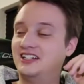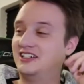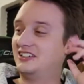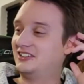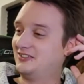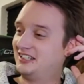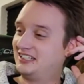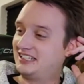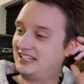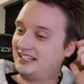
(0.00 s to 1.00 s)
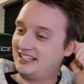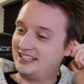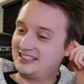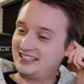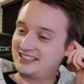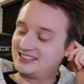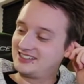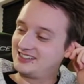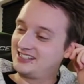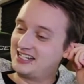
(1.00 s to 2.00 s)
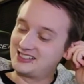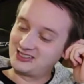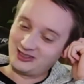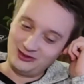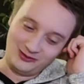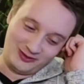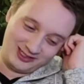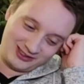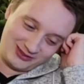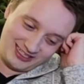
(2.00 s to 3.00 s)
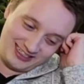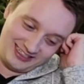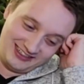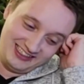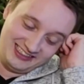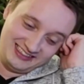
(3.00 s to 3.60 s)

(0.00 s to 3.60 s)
Oh my god, that's that's too much right now.